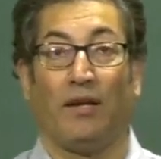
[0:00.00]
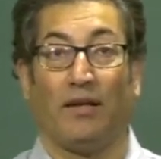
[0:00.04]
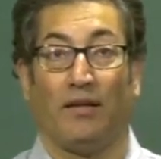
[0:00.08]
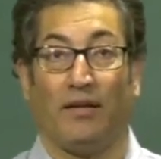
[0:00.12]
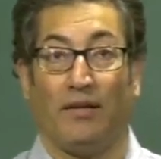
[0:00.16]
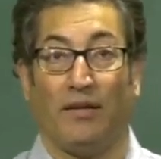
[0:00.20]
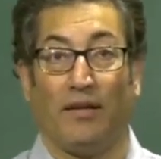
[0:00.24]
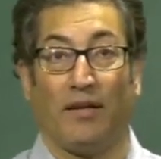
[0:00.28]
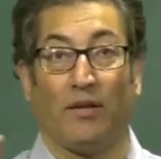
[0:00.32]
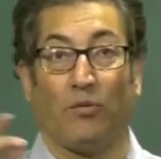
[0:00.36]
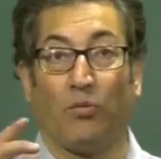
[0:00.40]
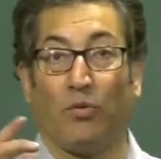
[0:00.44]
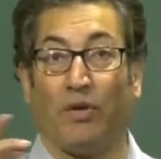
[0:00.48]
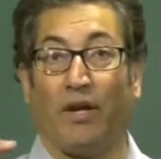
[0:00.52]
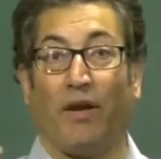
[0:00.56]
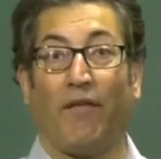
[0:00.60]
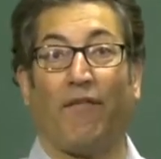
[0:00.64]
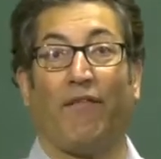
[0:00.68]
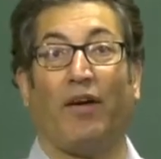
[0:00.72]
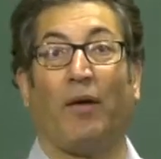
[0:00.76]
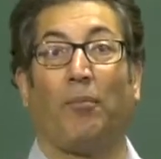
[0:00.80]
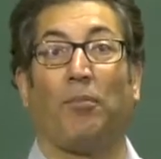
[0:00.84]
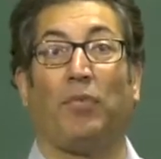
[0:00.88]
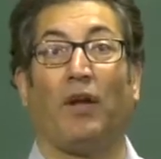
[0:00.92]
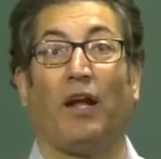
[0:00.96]
There we have
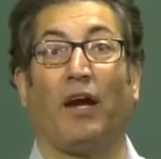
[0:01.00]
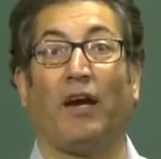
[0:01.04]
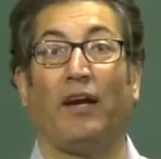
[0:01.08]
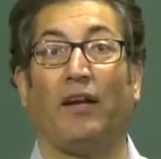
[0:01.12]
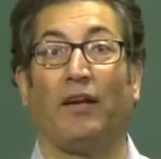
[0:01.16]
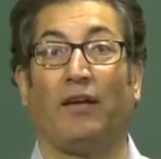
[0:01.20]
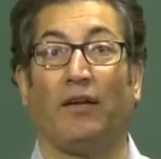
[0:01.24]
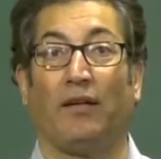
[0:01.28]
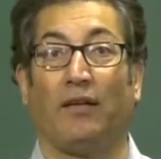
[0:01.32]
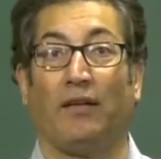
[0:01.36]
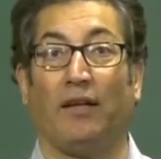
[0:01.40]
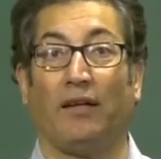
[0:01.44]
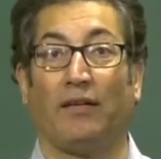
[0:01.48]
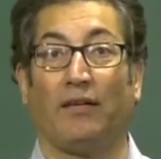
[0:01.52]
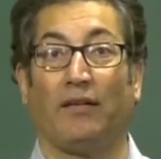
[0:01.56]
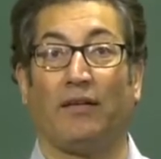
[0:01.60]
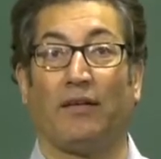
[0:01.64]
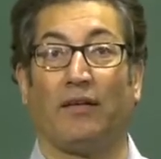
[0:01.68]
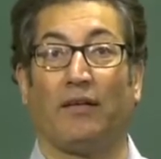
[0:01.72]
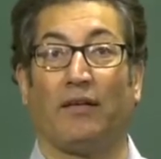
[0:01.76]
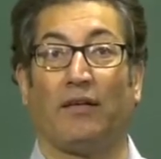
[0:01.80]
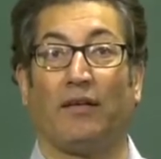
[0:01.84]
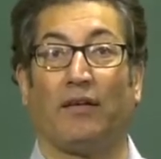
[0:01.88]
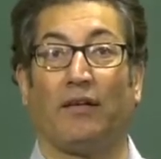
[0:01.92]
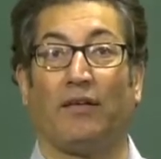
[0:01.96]
applied that
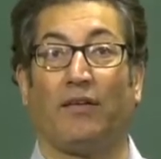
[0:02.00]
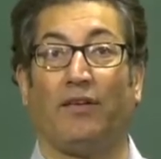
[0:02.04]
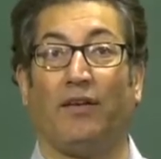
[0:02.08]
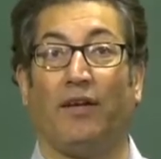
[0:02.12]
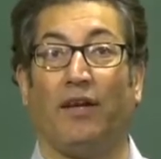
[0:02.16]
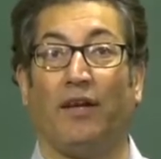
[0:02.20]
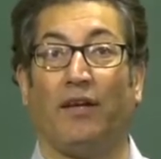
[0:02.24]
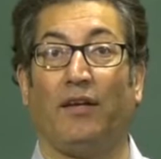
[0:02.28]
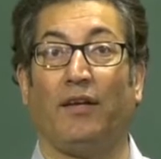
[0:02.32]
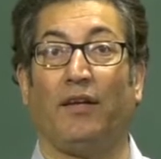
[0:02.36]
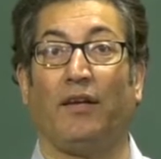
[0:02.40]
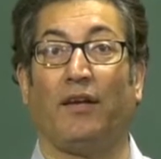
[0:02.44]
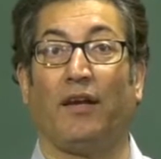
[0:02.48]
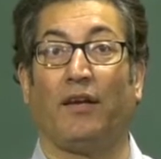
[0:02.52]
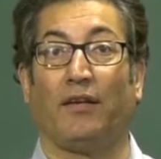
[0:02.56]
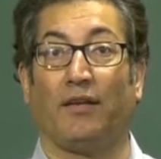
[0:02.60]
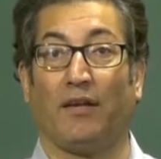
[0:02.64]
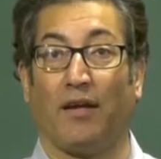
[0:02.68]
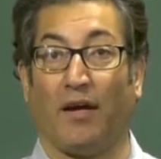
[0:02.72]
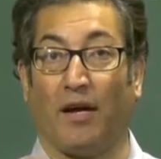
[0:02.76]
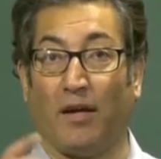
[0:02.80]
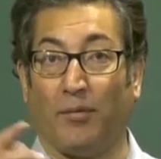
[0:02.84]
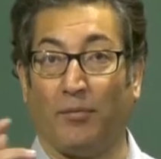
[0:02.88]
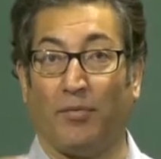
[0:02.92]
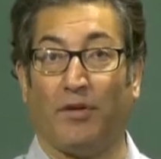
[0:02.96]
theory and the
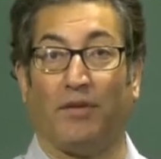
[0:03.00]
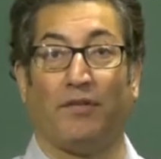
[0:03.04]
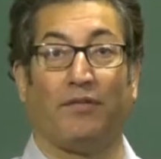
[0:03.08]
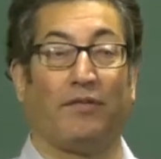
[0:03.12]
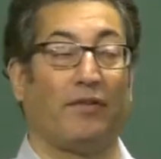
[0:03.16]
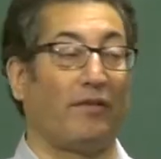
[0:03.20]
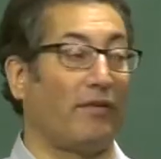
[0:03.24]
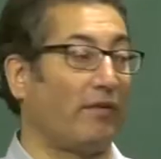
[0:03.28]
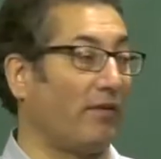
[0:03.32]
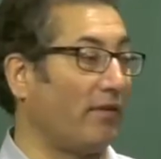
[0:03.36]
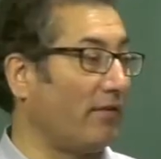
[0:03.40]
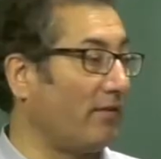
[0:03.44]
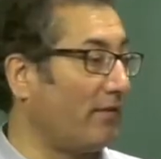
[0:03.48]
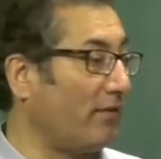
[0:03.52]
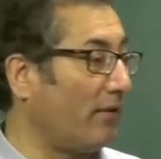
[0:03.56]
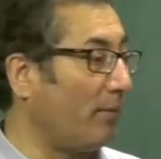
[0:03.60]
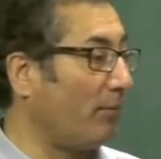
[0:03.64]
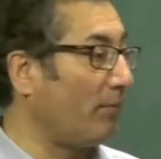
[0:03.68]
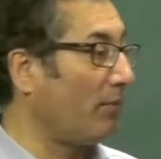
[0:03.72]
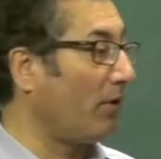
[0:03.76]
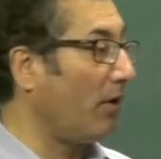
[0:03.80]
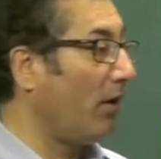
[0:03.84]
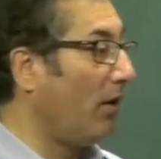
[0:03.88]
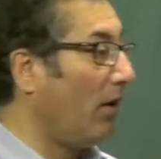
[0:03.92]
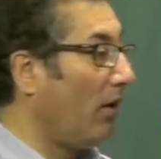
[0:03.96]
hybridization
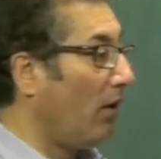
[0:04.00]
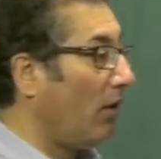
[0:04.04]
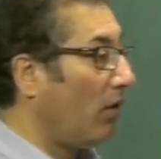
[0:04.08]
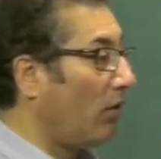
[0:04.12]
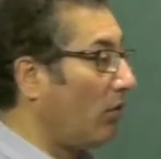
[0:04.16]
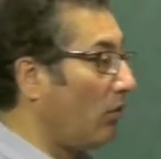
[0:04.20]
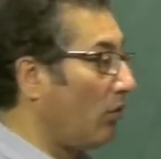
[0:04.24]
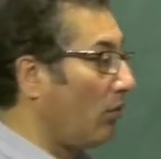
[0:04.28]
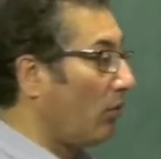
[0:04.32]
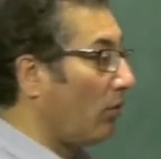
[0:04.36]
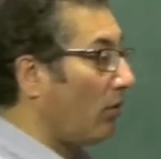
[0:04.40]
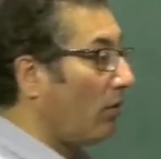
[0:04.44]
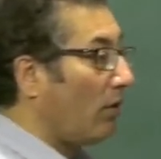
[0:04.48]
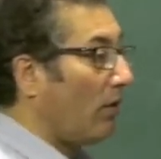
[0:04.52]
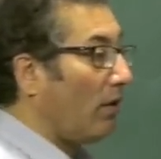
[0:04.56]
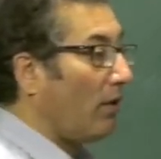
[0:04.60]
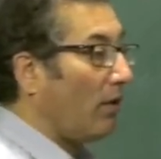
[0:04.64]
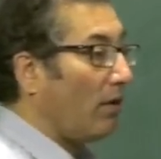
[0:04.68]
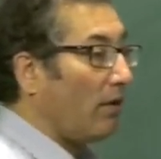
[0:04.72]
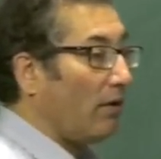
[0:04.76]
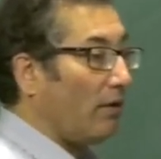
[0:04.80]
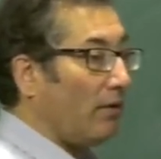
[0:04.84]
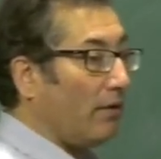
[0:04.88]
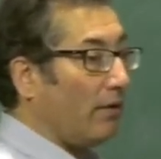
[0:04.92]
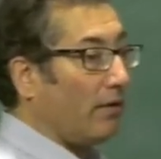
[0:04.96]
concept to
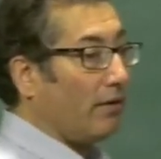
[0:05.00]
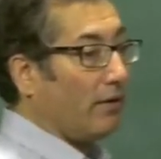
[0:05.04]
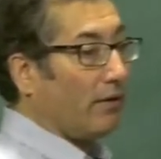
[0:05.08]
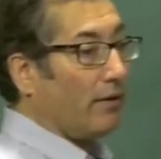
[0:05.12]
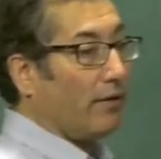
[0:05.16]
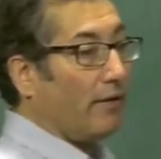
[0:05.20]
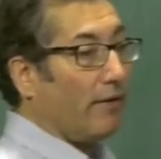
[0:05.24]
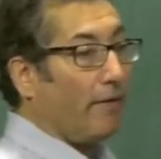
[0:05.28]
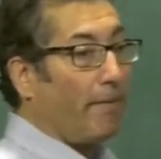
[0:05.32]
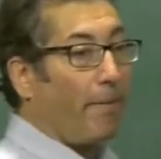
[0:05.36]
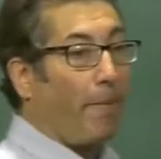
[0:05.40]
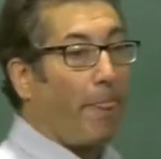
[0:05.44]
the